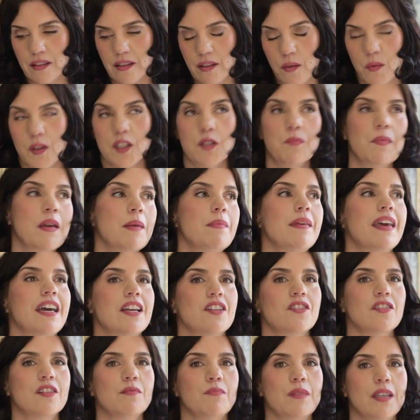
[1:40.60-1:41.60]
which maybe I
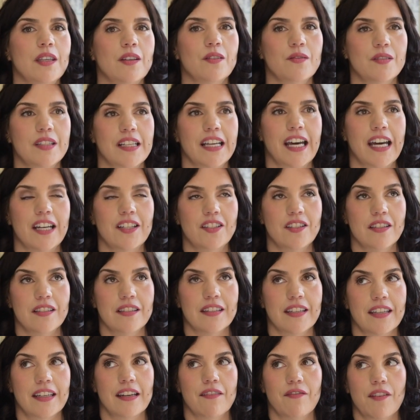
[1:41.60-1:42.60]
shouldn't be using onions
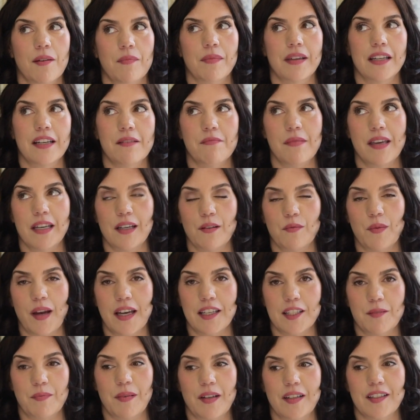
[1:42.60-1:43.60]
in if I'm going to make a
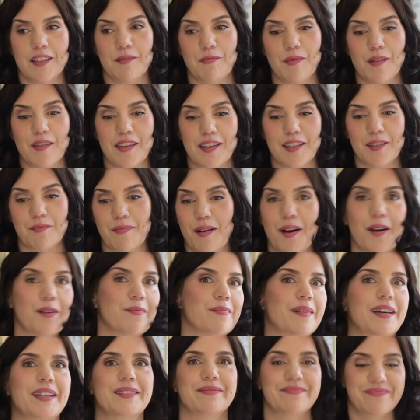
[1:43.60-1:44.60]
raspberry smoothie tomorrow,
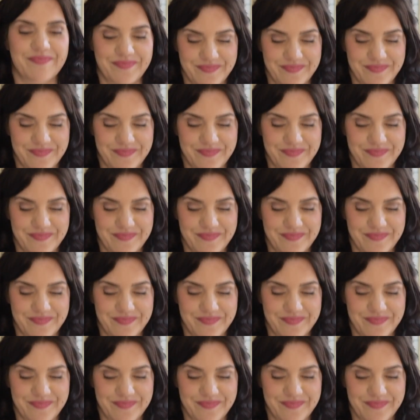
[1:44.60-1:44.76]
but